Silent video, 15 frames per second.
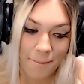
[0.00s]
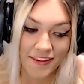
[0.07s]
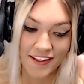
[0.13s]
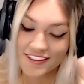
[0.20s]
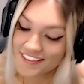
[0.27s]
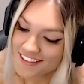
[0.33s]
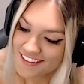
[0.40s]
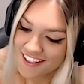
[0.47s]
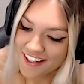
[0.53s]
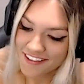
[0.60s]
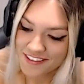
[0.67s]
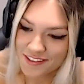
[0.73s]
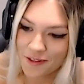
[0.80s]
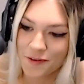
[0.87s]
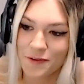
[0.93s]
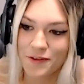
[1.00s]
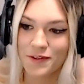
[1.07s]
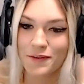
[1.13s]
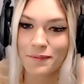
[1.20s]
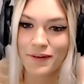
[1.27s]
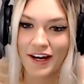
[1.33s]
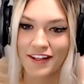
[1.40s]
This season I solo
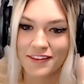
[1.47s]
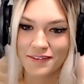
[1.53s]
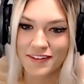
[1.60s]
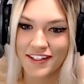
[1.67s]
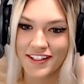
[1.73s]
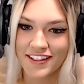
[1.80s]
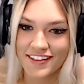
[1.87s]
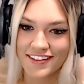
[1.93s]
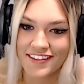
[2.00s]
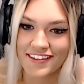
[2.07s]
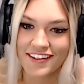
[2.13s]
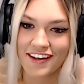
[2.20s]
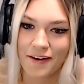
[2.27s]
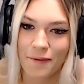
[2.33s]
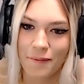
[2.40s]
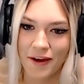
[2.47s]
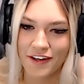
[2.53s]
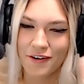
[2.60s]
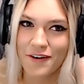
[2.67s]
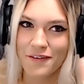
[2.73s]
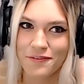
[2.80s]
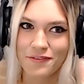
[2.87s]
queued to plat 3. I
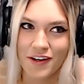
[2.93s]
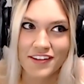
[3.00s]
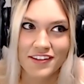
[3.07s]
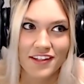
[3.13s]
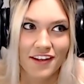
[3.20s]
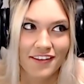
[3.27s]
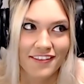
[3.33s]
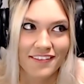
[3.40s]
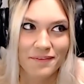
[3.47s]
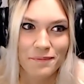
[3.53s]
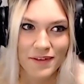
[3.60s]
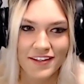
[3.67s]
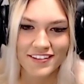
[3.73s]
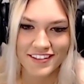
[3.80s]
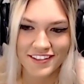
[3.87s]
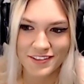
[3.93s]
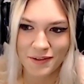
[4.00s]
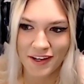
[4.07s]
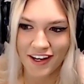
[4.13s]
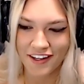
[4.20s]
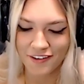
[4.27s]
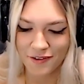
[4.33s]
don't have friends on PC, so
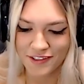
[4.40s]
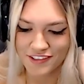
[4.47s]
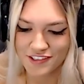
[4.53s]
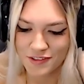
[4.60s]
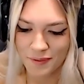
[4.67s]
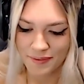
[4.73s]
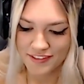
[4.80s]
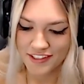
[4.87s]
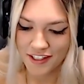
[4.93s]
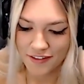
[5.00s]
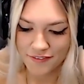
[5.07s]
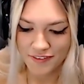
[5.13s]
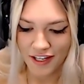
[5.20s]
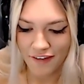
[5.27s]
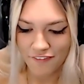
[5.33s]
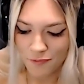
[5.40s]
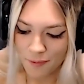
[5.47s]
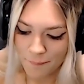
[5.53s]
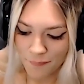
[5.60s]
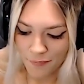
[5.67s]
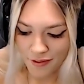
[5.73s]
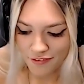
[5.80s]
I kind of always do it myself. I have a
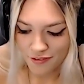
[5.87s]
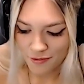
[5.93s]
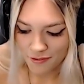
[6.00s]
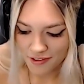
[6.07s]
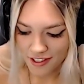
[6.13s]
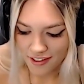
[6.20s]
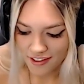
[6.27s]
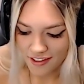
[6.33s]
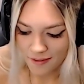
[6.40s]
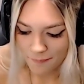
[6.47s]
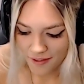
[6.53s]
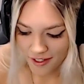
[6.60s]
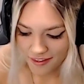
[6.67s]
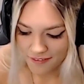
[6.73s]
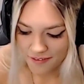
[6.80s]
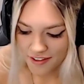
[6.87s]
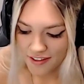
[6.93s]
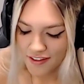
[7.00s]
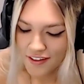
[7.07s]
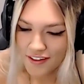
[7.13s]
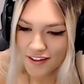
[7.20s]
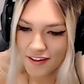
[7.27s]
1.2 KD in plat
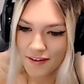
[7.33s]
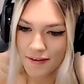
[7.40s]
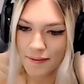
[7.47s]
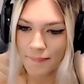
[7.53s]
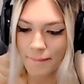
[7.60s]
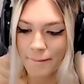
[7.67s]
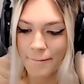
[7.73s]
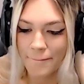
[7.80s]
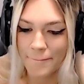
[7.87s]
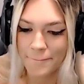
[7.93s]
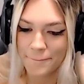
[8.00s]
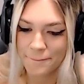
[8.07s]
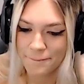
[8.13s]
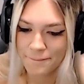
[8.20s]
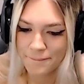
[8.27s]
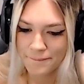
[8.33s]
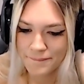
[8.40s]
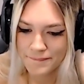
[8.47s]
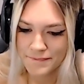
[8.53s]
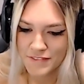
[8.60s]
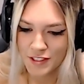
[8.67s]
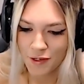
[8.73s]
3.
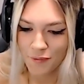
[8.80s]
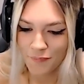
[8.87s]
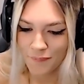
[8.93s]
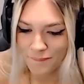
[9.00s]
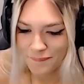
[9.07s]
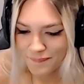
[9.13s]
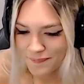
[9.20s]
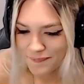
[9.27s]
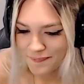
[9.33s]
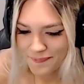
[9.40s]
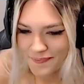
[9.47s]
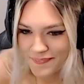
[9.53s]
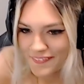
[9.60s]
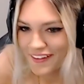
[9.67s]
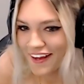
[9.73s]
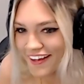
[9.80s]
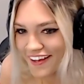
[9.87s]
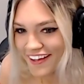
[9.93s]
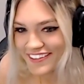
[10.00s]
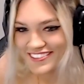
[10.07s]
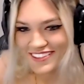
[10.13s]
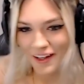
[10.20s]
So I
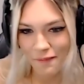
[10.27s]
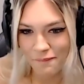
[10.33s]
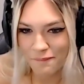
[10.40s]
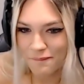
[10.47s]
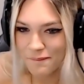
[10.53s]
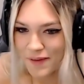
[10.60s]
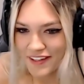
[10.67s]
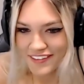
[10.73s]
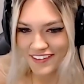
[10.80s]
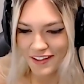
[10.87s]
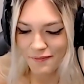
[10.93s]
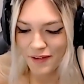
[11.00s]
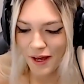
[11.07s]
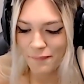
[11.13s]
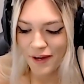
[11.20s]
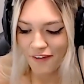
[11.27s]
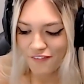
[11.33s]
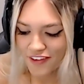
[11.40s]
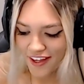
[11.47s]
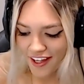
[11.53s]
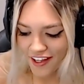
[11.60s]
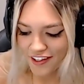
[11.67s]
guess I'm basically a plat, but I
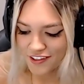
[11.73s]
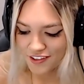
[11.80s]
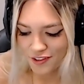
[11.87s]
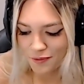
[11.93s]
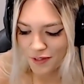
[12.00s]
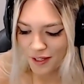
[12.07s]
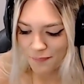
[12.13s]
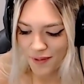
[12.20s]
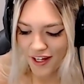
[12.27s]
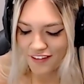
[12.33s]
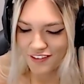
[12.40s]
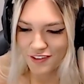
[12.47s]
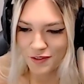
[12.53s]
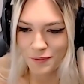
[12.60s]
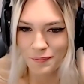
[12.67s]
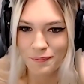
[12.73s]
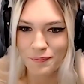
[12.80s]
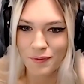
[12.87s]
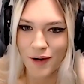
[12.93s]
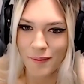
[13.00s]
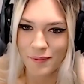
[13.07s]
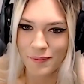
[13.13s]
feel like I could do like plat 2
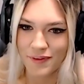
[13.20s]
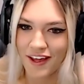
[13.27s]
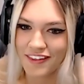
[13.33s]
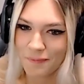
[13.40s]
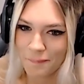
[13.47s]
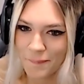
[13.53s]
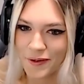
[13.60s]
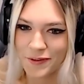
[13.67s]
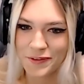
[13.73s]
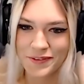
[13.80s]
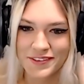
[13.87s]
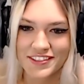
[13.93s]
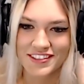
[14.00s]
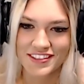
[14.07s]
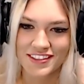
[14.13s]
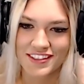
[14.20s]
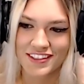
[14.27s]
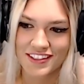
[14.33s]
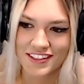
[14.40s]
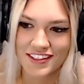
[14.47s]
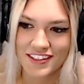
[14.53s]
probably at the most.